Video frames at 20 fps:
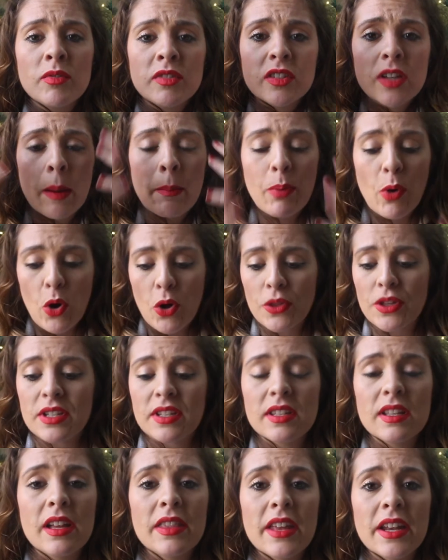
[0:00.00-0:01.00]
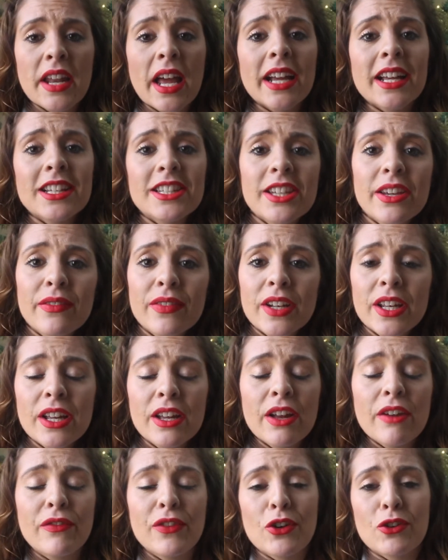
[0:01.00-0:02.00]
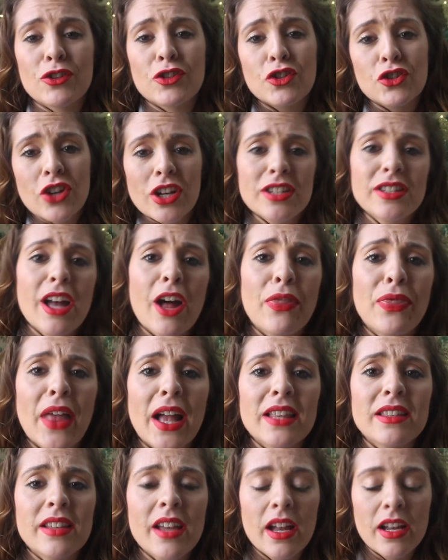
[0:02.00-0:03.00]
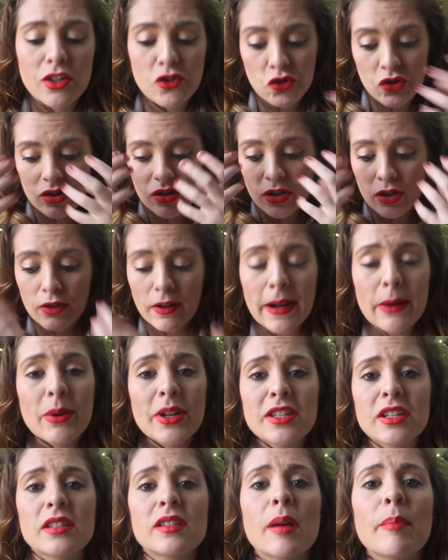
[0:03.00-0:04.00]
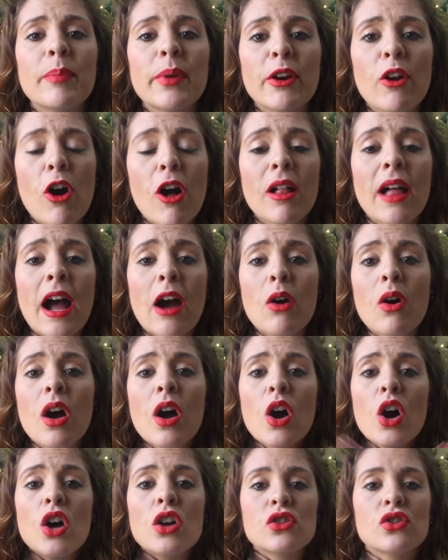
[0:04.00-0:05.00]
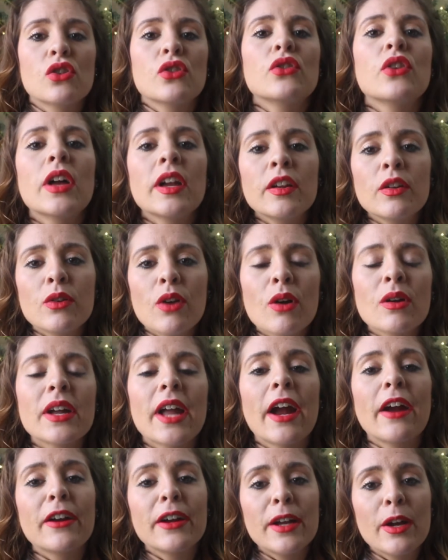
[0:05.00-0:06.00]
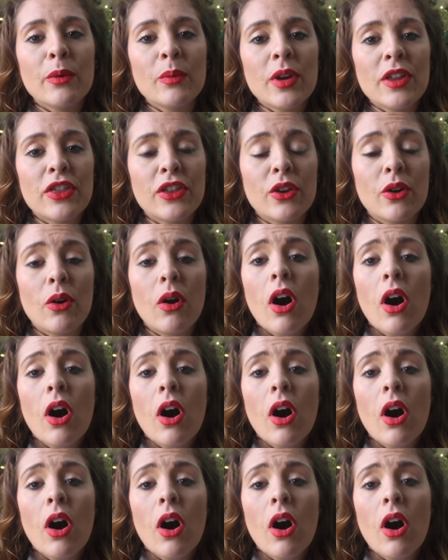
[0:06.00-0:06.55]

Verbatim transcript: dump all this, the negativity if you're stressed out that day, it's just a great way to dump it all out so you, you don't carry it with you.